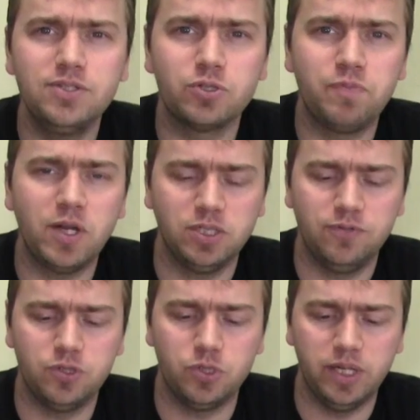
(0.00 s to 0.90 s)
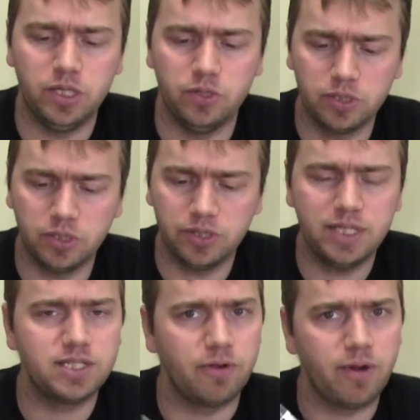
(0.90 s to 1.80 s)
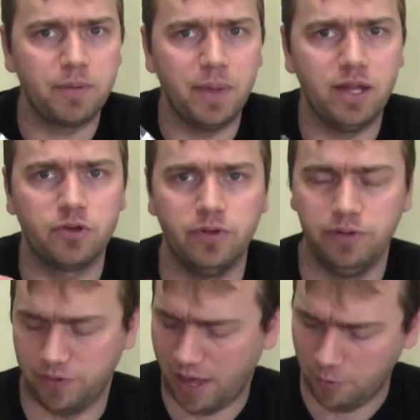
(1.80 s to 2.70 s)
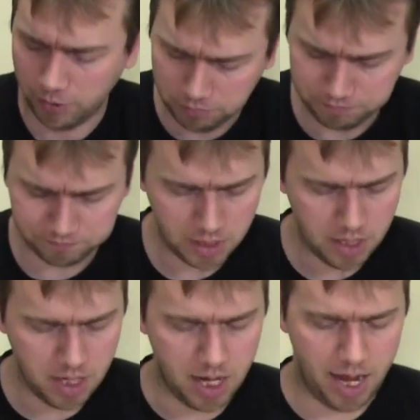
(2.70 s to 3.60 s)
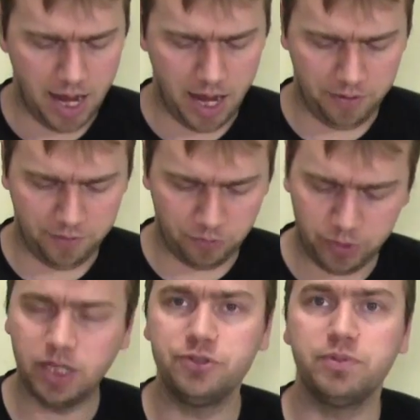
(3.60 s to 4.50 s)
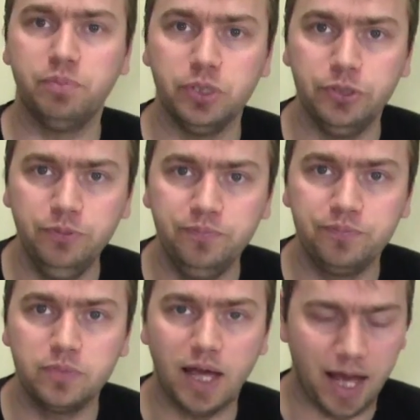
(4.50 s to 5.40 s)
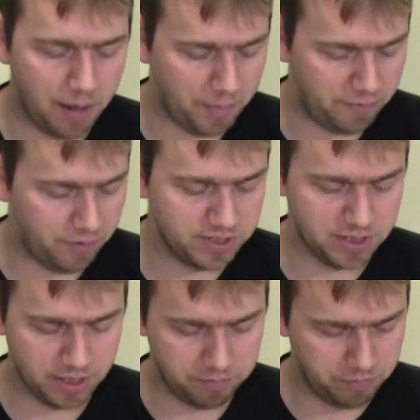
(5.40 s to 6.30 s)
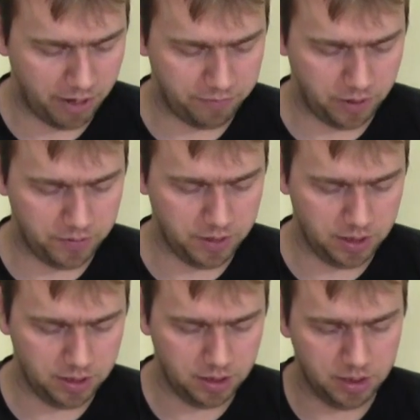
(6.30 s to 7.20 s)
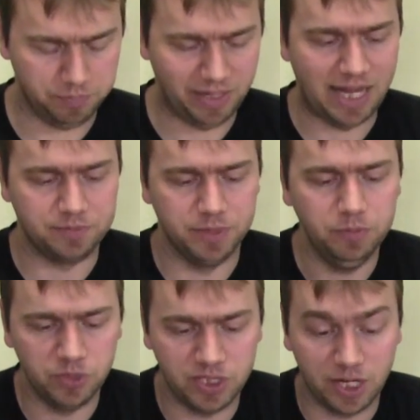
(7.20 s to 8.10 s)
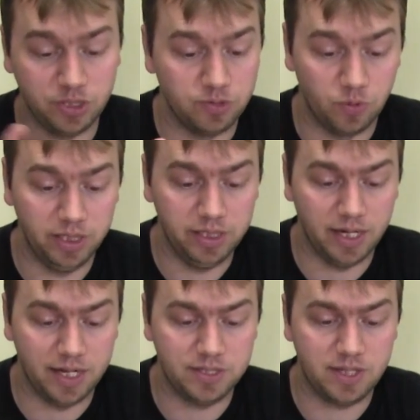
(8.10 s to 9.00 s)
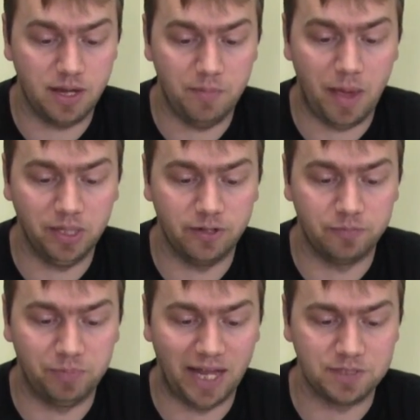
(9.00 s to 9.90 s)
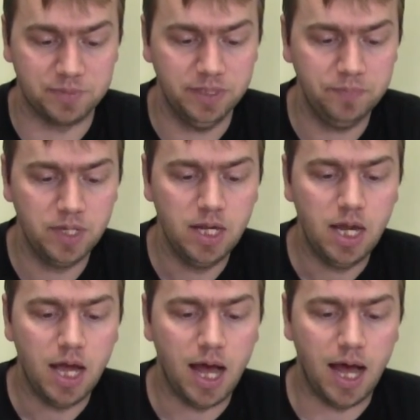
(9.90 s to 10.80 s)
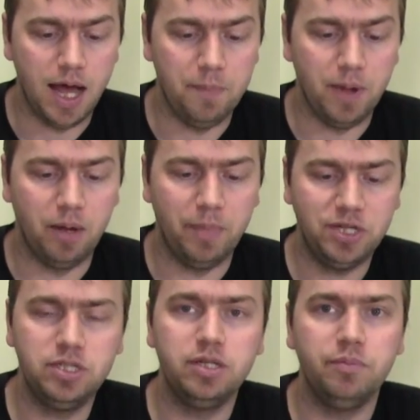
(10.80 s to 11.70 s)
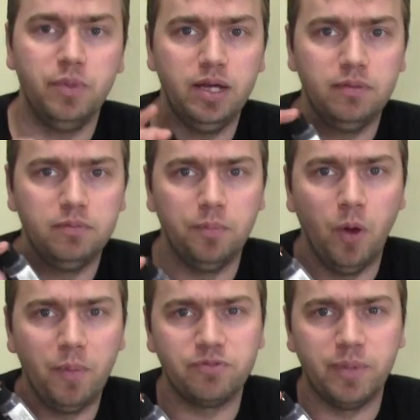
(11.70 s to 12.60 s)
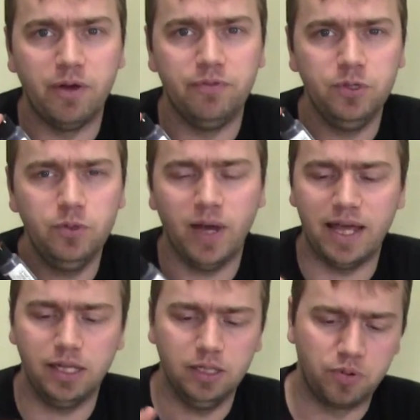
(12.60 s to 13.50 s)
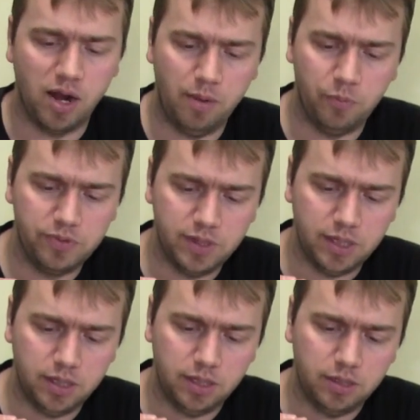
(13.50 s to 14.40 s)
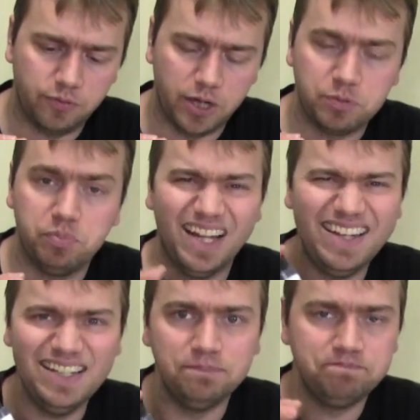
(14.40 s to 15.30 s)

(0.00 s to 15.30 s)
so especially if you're doing Nurgle things, I'd recommend the green for that one. They have 3 colors of blue. My favorite is by far the Plasma, which actually is really nice emulator of Plasma. I'll mention in a moment after my review, I had a little problem with the Fresh Blood.